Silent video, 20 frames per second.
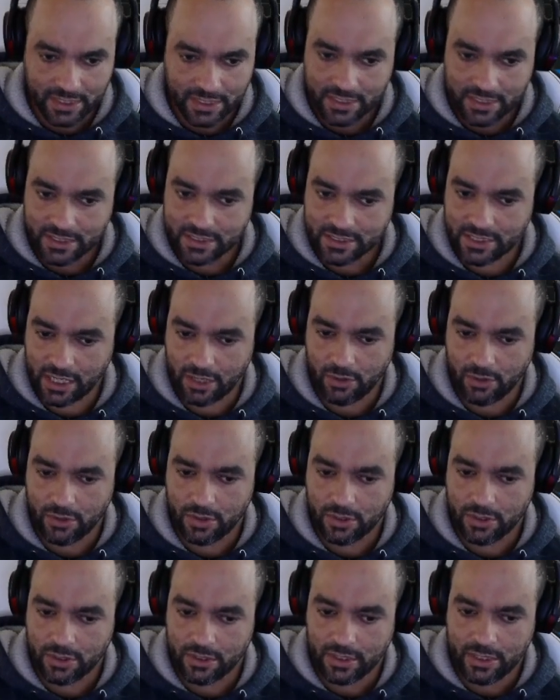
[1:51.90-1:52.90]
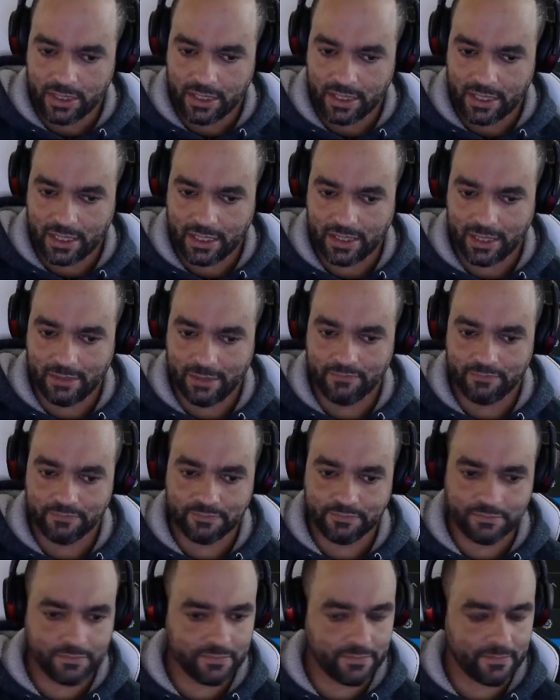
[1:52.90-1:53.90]
So
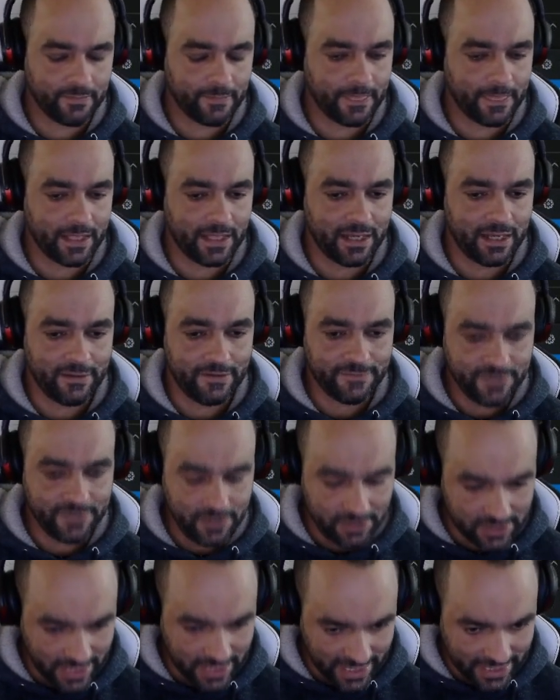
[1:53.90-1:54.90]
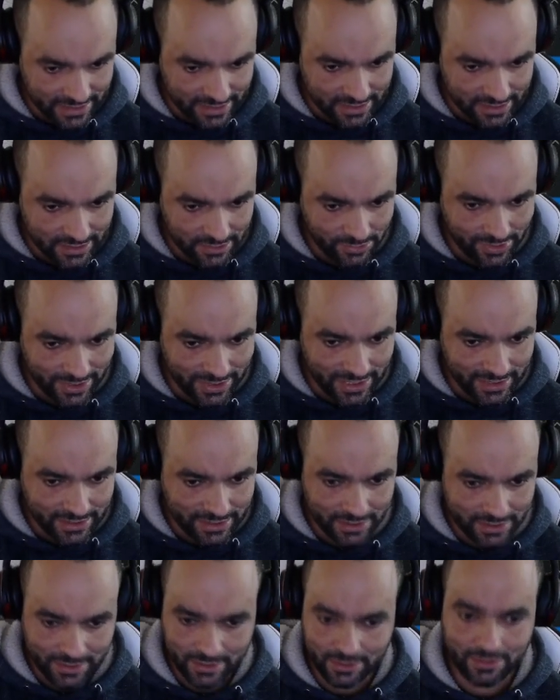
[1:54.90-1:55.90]
a few things we need to
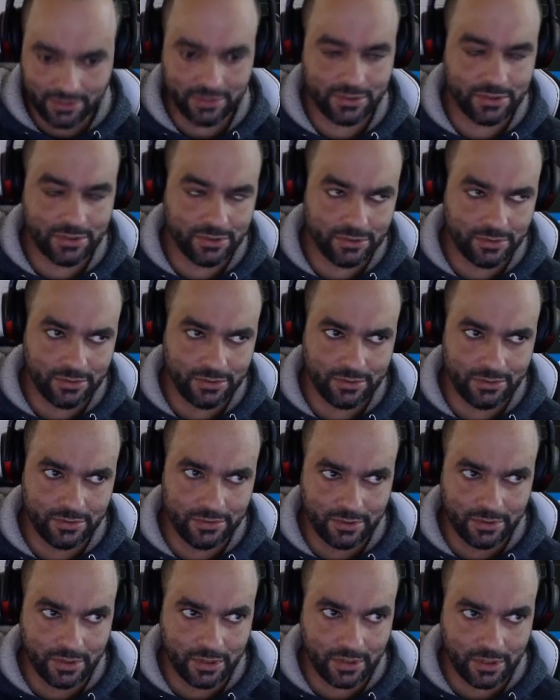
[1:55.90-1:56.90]
do to